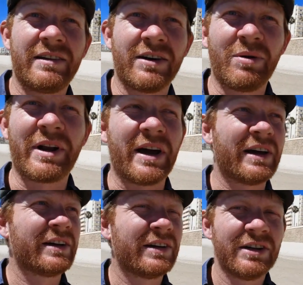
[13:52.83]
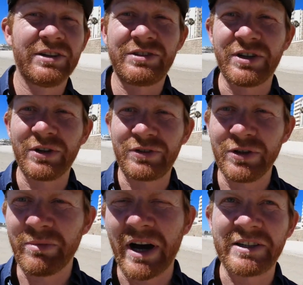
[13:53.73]
don't want to show
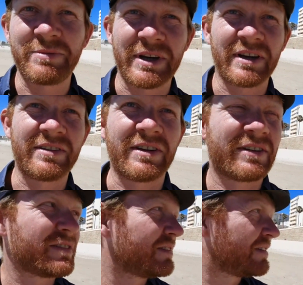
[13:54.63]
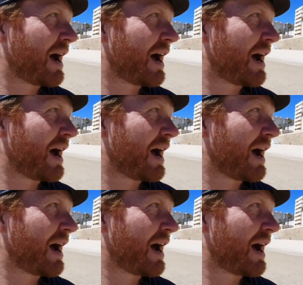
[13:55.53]
too much because there's